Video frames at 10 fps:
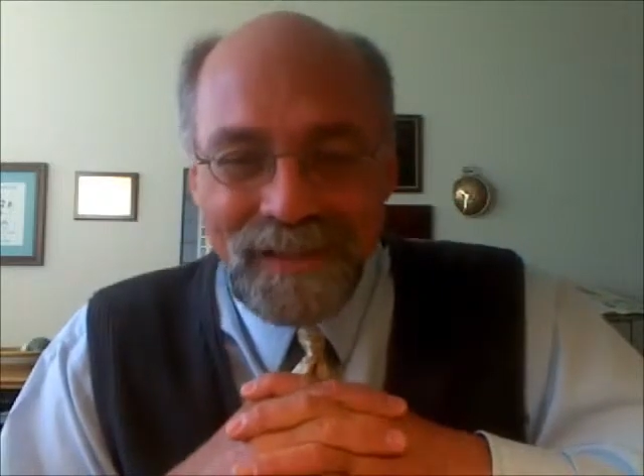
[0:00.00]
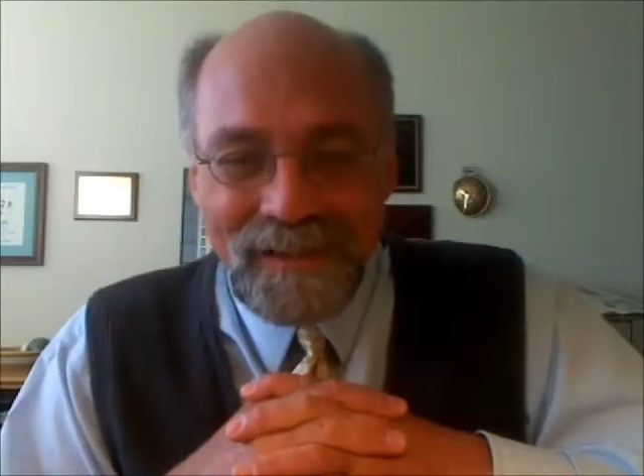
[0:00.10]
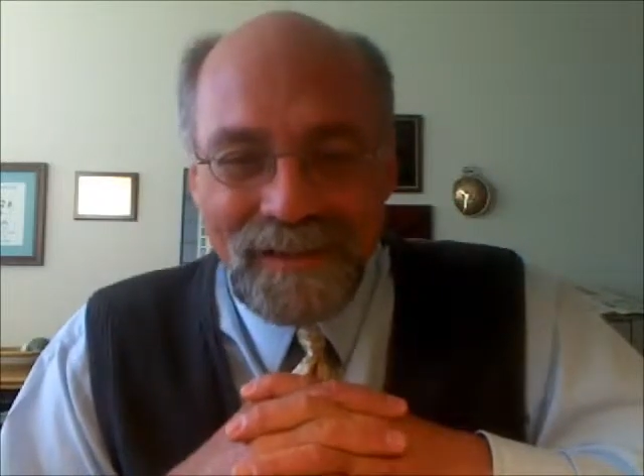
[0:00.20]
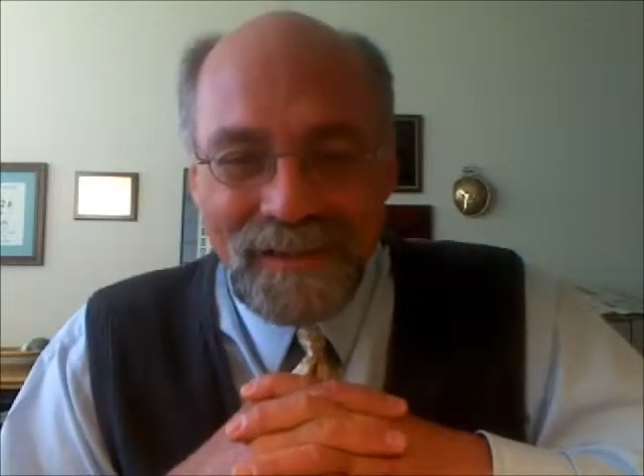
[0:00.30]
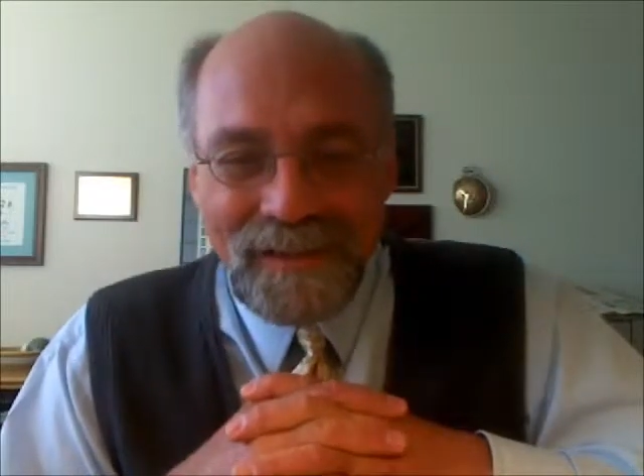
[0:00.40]

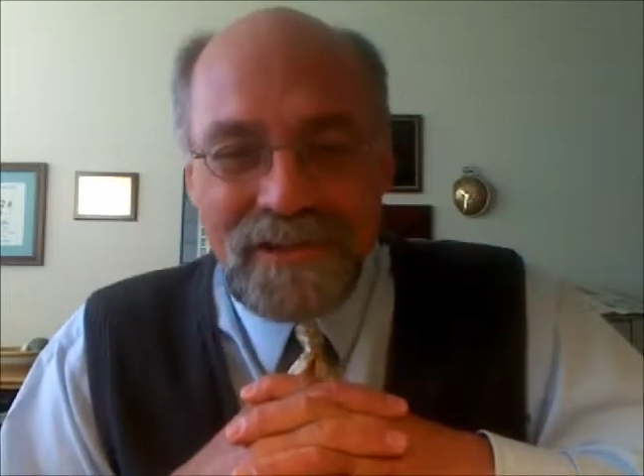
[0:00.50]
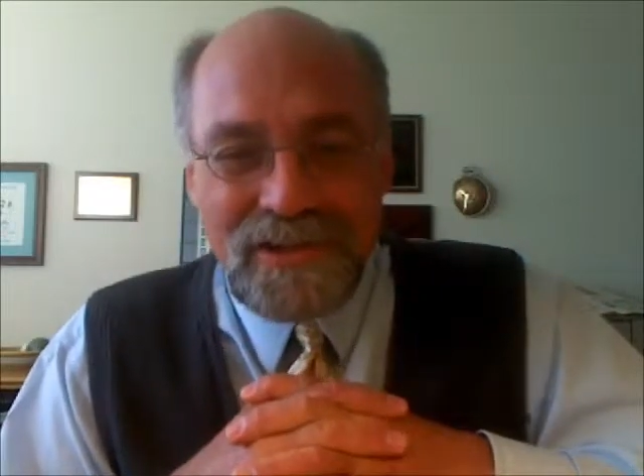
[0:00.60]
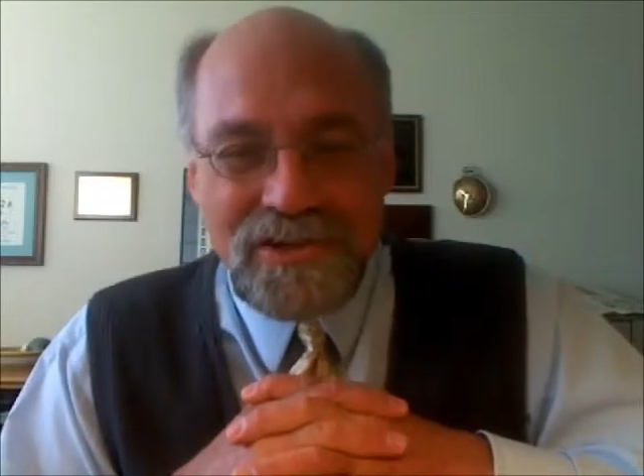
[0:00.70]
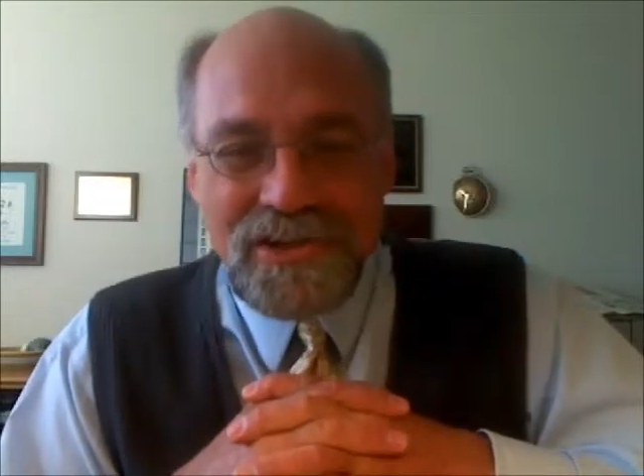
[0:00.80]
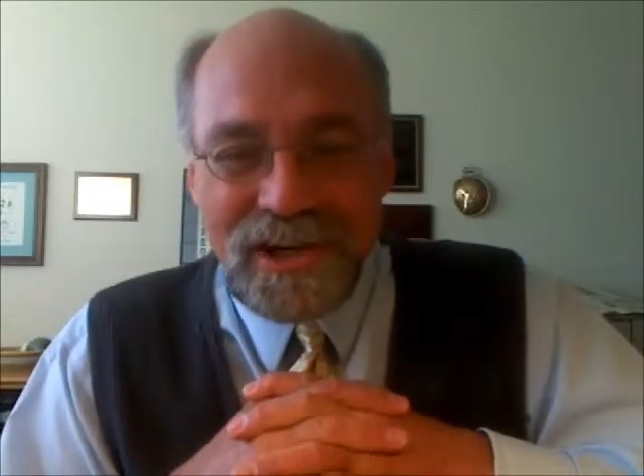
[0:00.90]
Well, if this
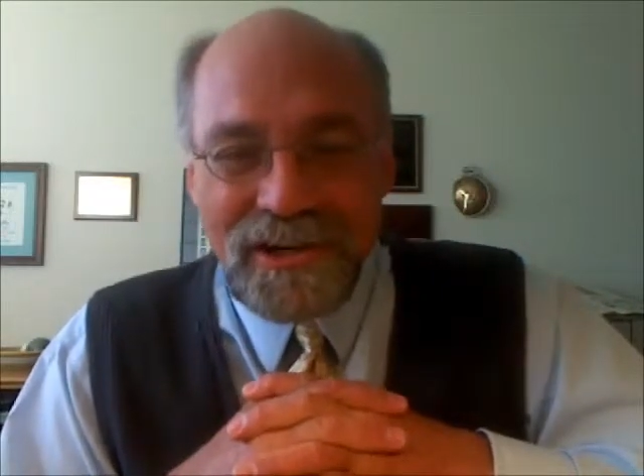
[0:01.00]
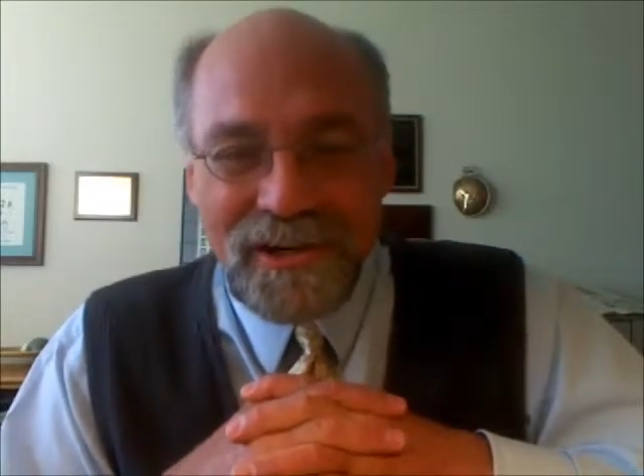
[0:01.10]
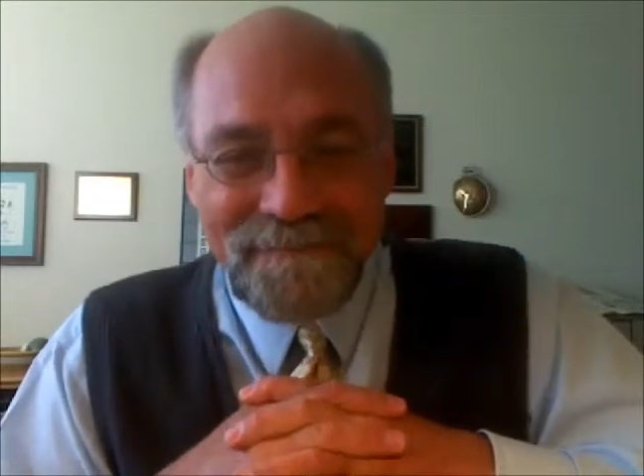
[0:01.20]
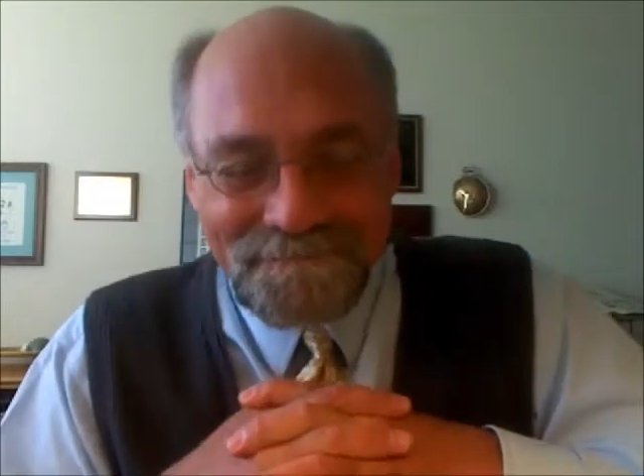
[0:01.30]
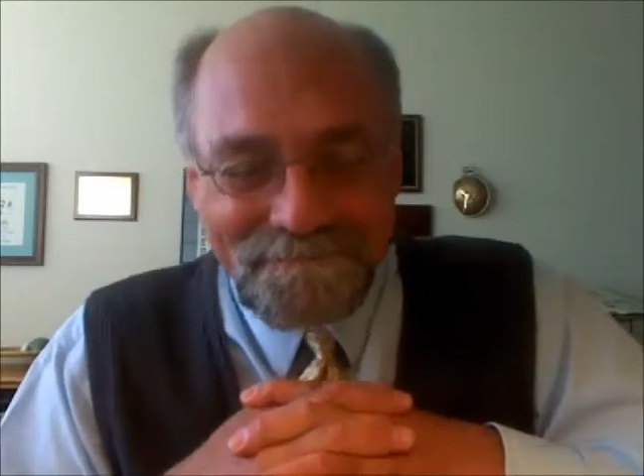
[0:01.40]
is the year,
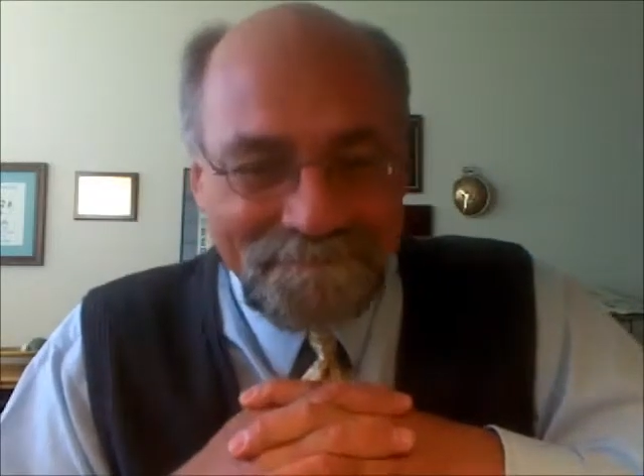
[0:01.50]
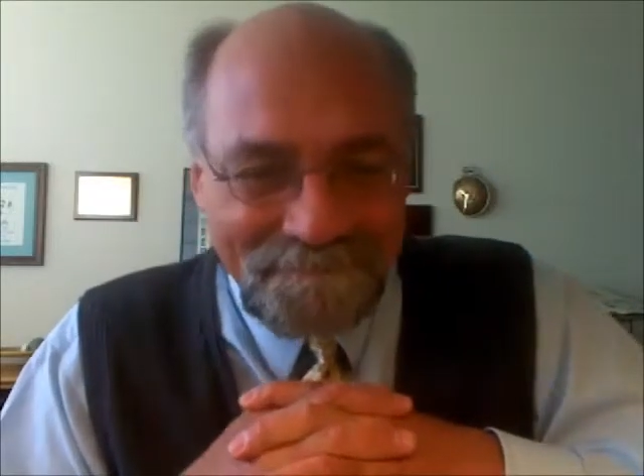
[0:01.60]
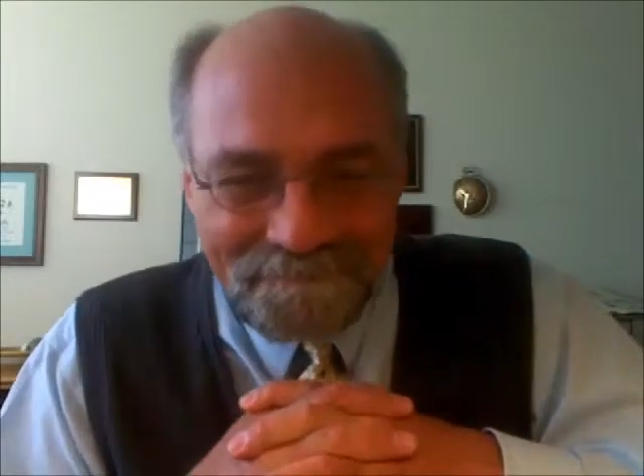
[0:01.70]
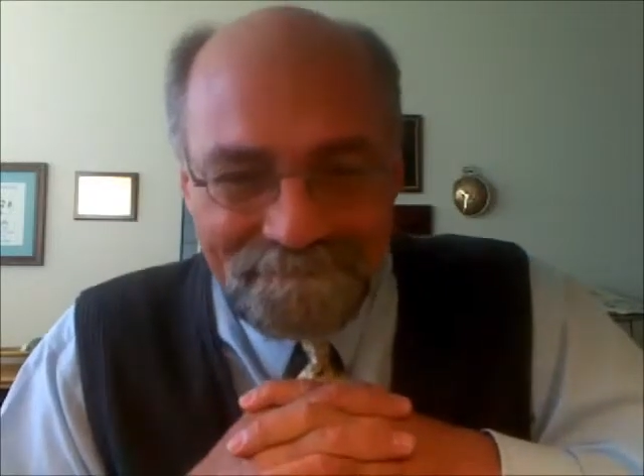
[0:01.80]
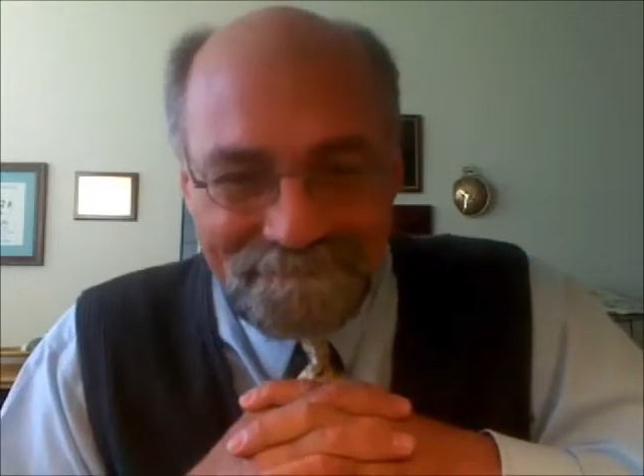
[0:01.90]

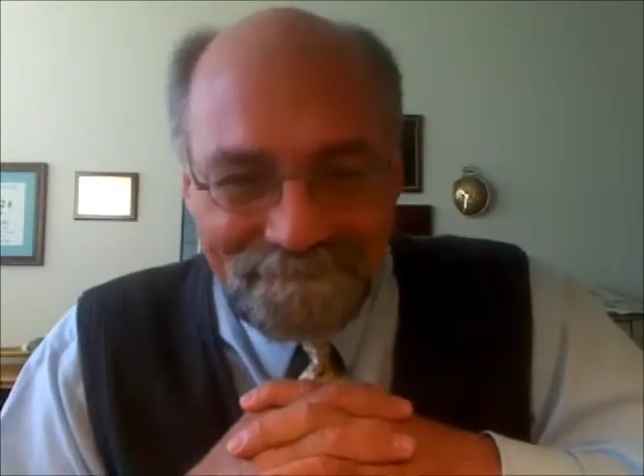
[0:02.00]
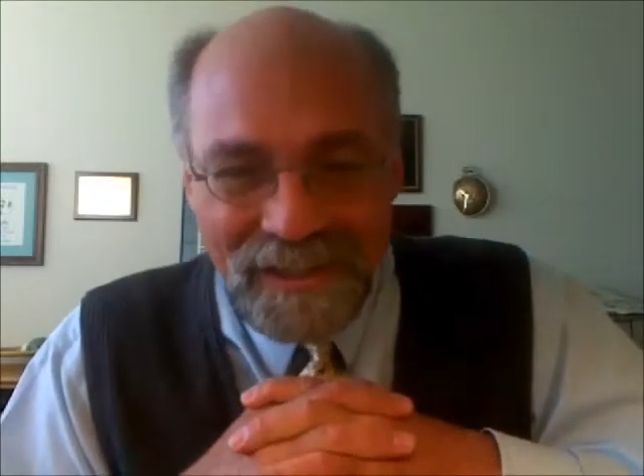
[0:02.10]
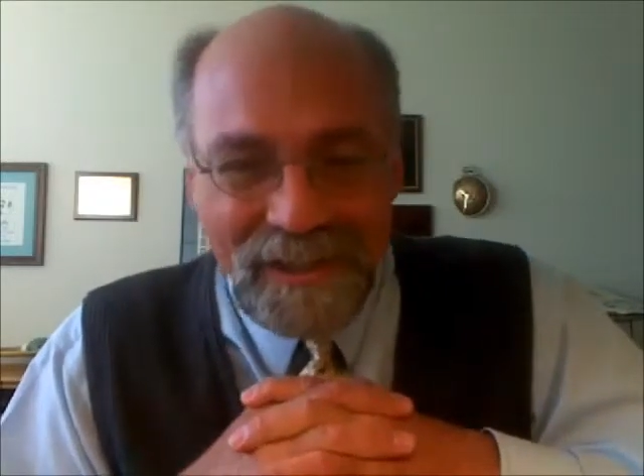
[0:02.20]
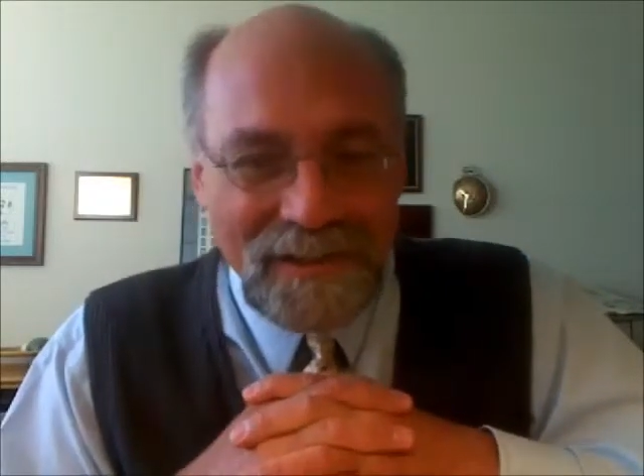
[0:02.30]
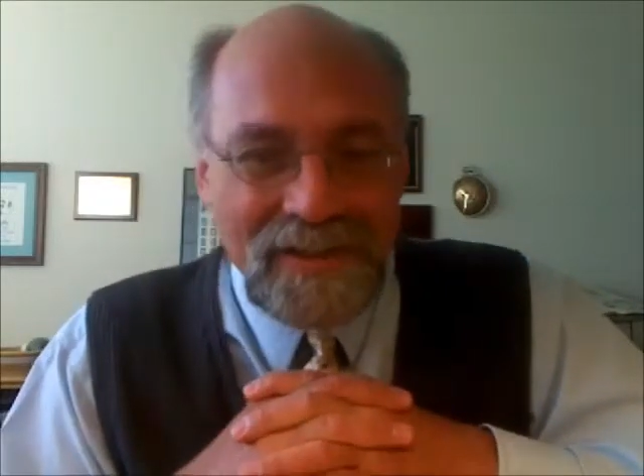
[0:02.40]
there it is.